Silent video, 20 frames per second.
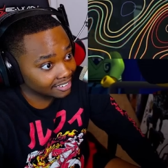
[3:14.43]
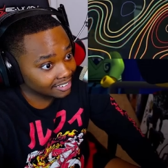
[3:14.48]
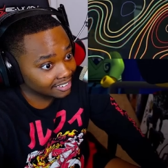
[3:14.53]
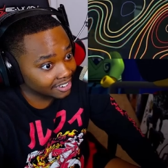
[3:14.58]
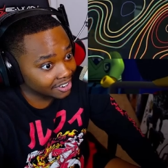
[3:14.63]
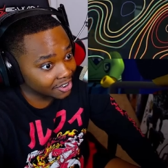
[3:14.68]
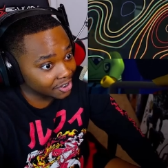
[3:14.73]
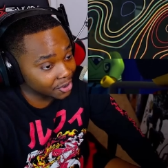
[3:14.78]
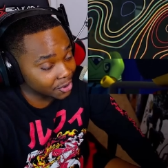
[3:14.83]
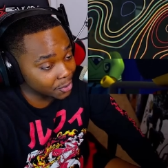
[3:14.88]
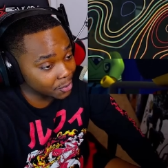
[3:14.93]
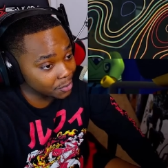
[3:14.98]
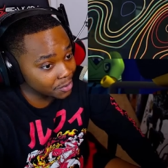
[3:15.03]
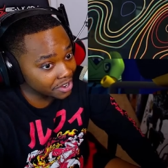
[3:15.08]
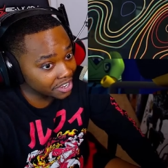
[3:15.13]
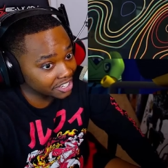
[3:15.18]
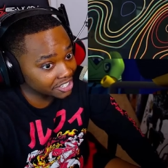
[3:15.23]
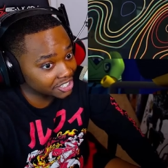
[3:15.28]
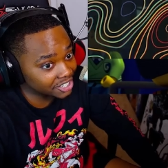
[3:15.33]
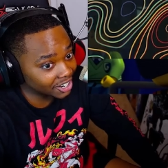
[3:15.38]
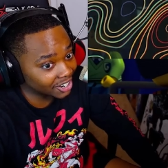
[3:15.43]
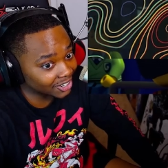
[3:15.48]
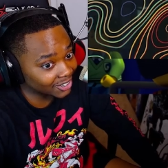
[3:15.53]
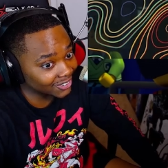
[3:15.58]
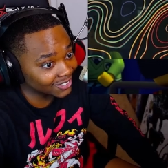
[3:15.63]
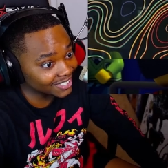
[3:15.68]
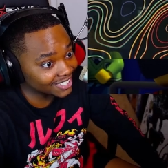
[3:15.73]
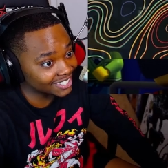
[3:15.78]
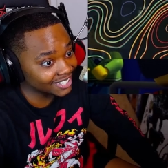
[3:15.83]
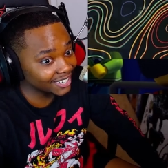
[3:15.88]
New Ninjago
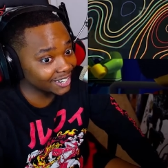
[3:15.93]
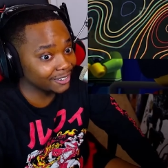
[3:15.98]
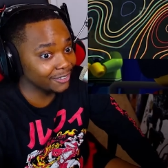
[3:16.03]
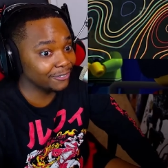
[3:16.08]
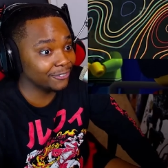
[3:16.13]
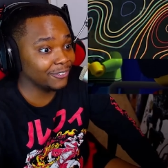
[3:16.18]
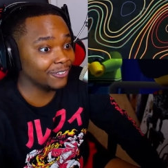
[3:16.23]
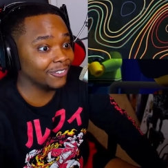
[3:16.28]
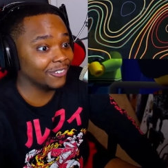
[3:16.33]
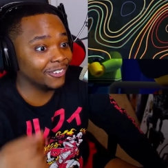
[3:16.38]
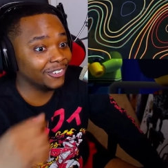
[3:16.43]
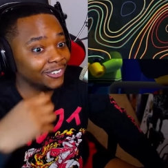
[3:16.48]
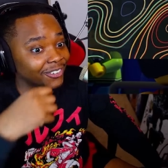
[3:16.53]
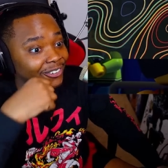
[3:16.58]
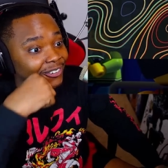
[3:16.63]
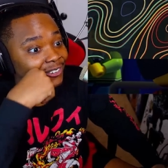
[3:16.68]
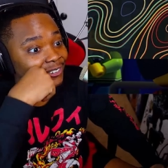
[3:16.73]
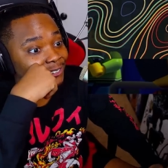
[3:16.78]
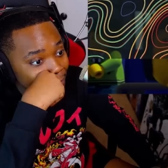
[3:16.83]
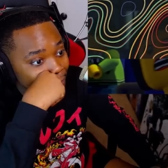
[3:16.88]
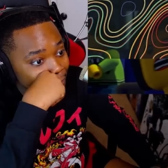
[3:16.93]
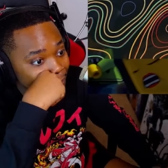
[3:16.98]
City for real.